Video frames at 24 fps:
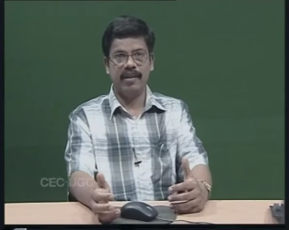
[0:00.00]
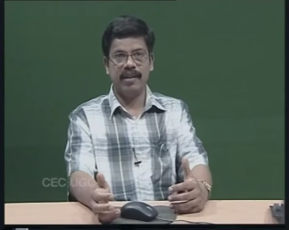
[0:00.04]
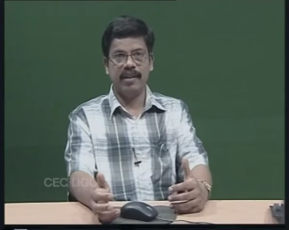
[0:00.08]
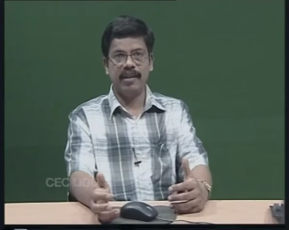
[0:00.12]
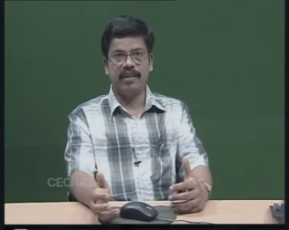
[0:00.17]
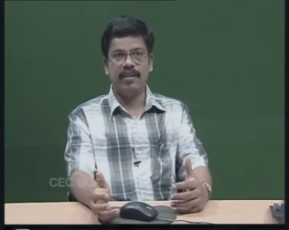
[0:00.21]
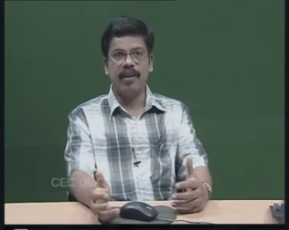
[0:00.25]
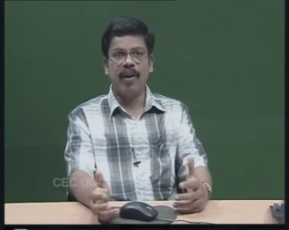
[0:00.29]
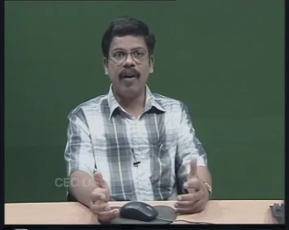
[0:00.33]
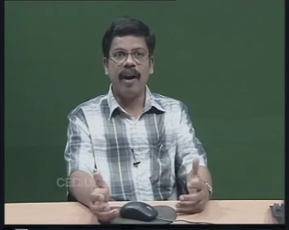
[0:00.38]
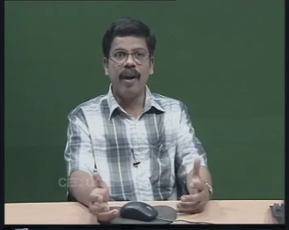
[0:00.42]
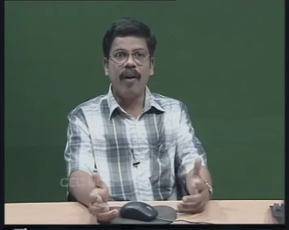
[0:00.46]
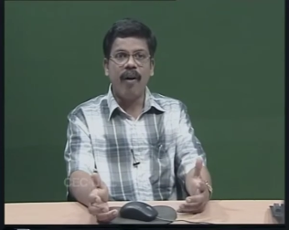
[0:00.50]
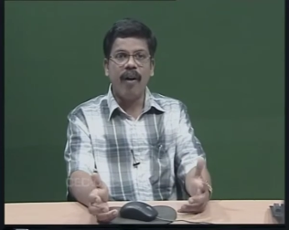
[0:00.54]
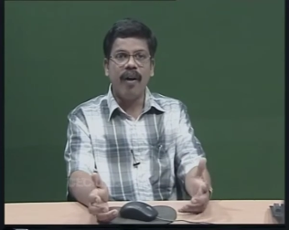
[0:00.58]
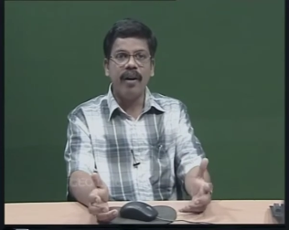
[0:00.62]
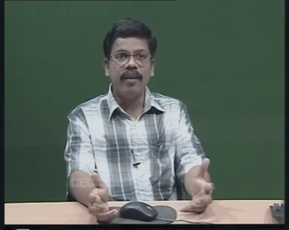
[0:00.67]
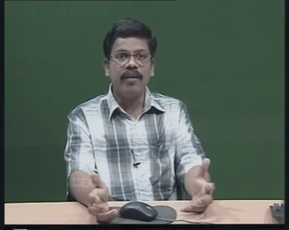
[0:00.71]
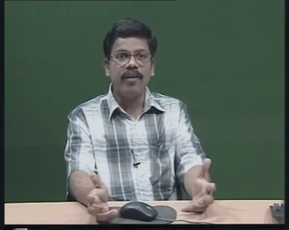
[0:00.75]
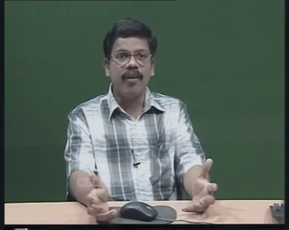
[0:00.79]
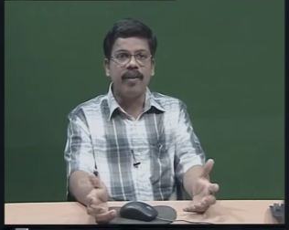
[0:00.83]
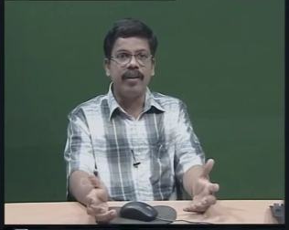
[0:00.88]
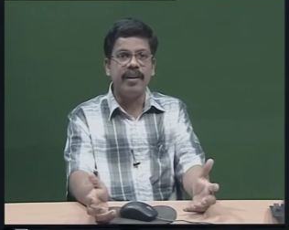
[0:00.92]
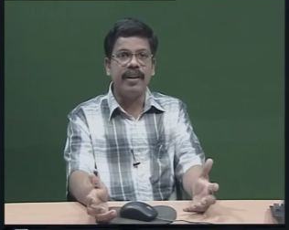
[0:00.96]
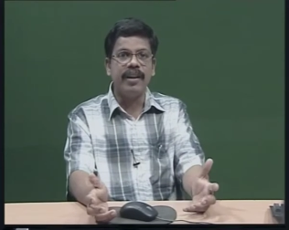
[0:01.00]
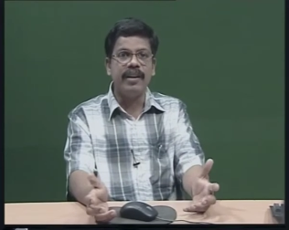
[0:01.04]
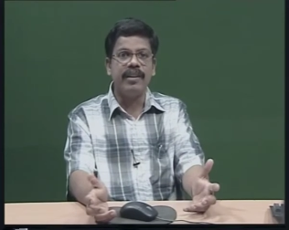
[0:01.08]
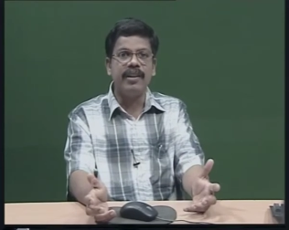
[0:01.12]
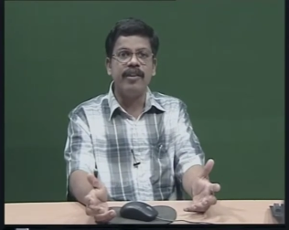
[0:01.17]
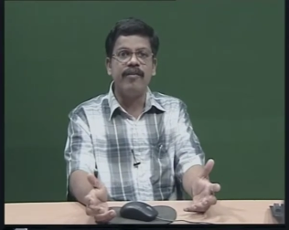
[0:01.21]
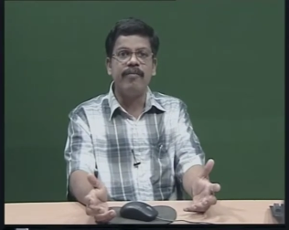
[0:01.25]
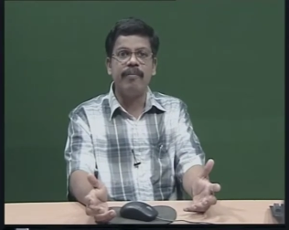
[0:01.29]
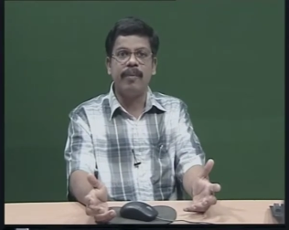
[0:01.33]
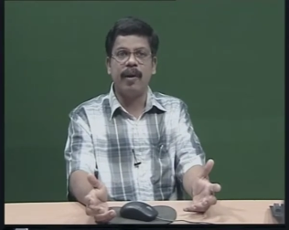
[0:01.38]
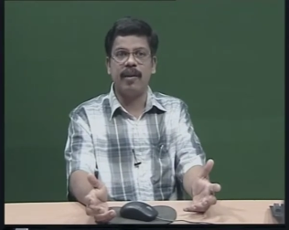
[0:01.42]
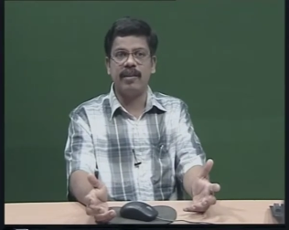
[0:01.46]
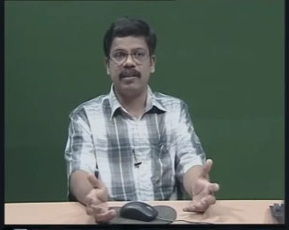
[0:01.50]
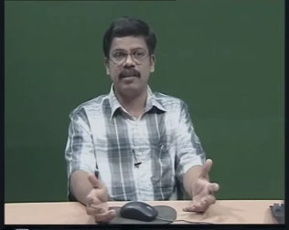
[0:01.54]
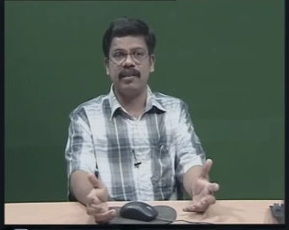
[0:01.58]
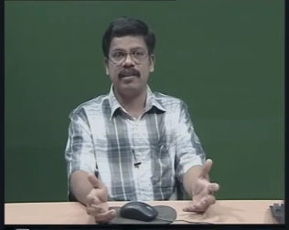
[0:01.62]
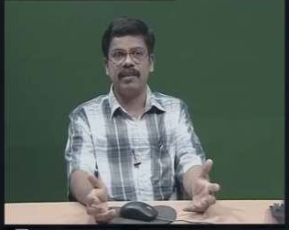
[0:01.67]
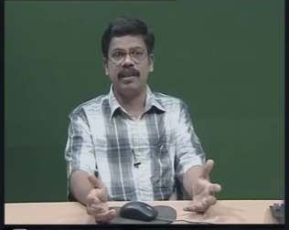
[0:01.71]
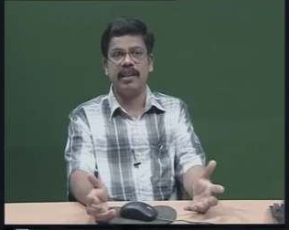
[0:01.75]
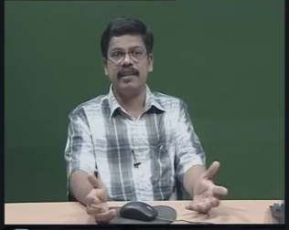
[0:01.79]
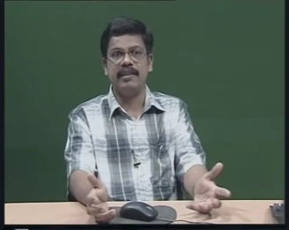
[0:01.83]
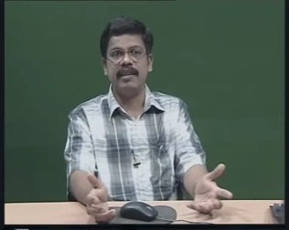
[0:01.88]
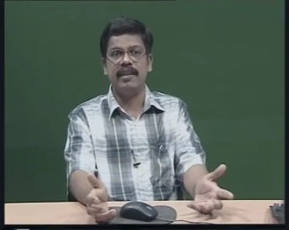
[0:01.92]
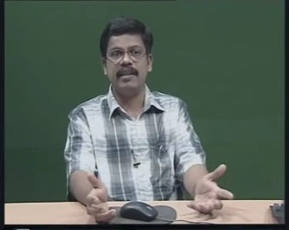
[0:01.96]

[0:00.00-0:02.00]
The whole cognitive process is a